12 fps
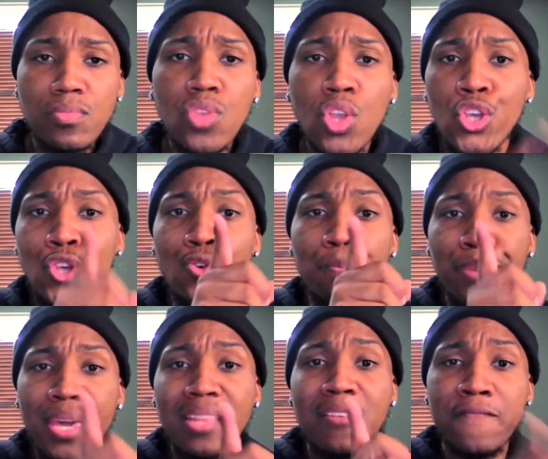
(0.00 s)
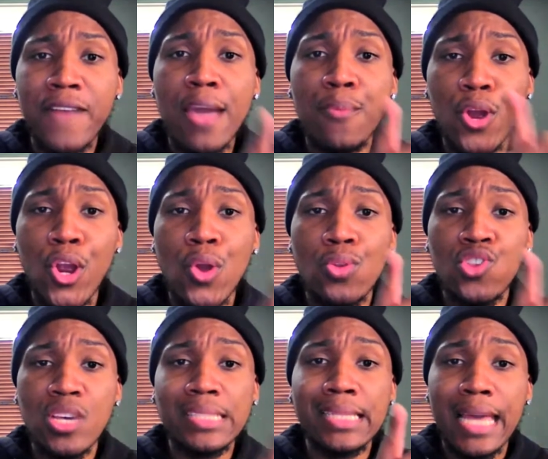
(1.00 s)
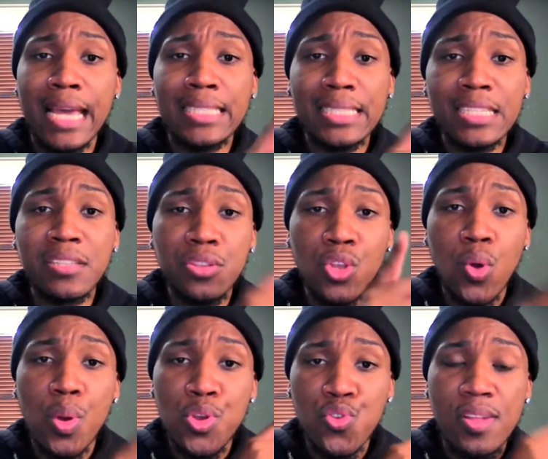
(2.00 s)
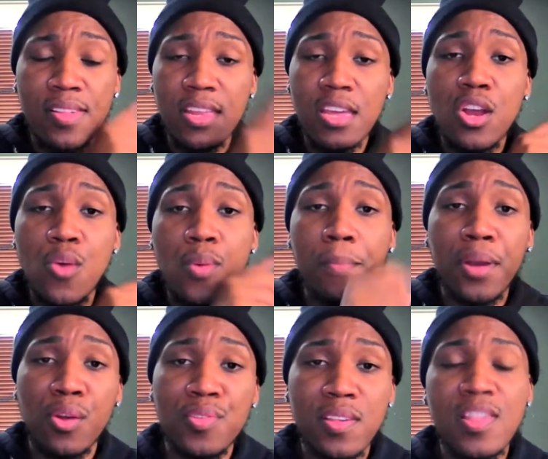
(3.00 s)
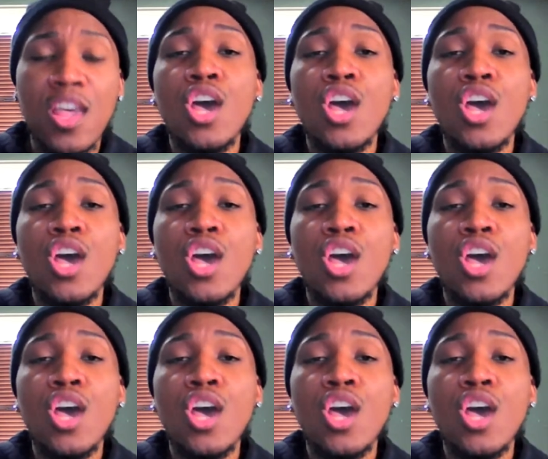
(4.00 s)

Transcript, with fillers: you picked the fight with her just last season, throwing drinks and hitting her with purses.